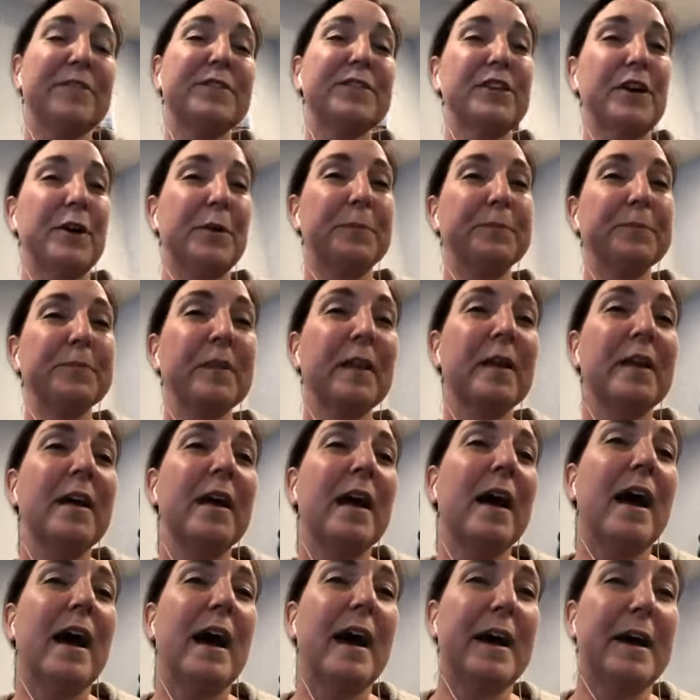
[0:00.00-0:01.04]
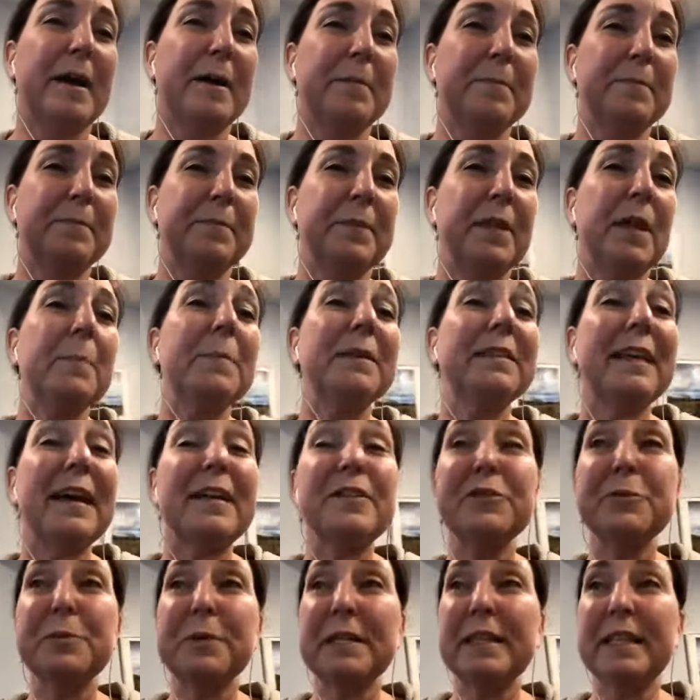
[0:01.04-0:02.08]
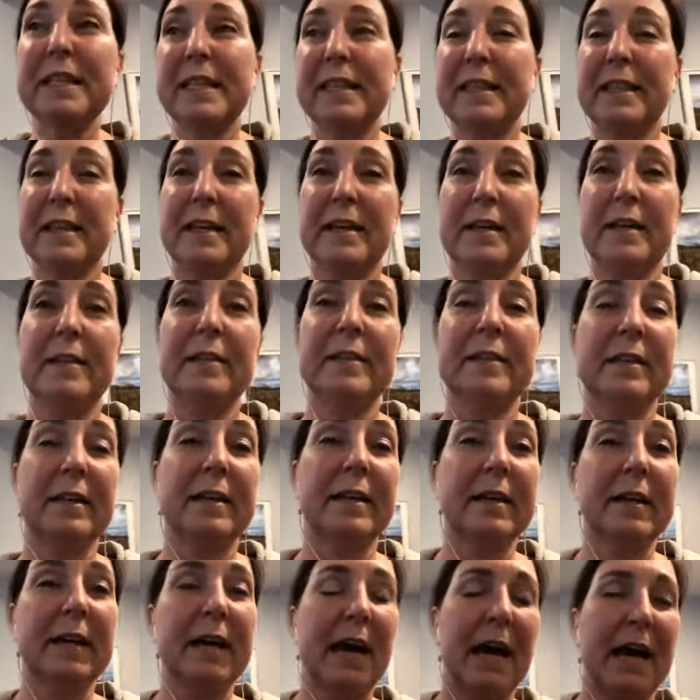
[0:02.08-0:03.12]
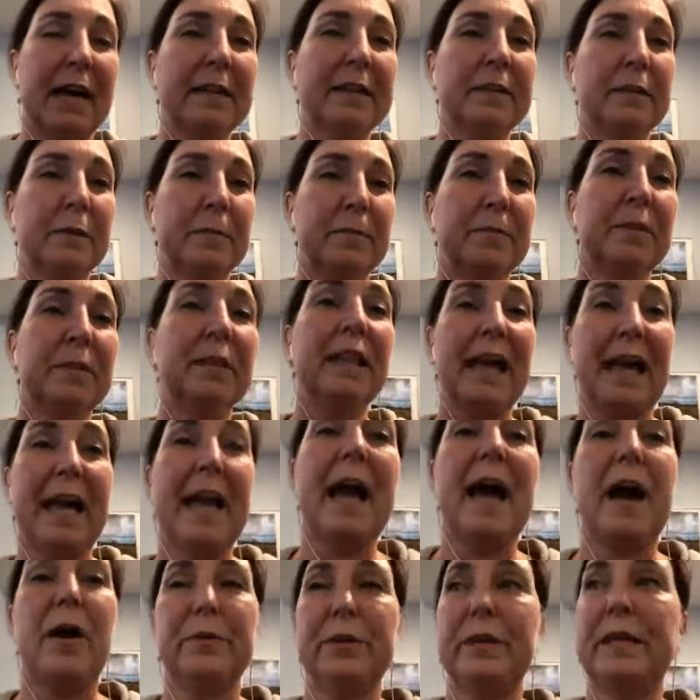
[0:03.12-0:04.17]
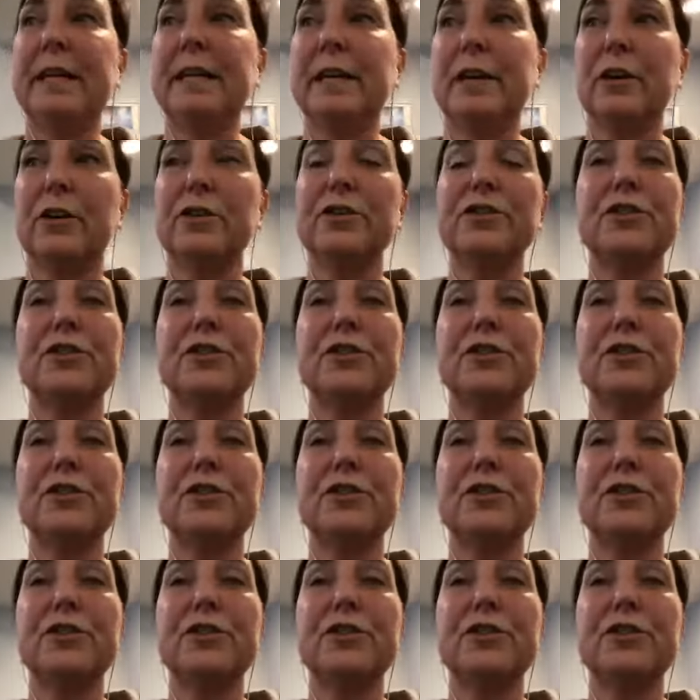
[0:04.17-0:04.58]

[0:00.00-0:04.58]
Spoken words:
So, but that's really the layout here.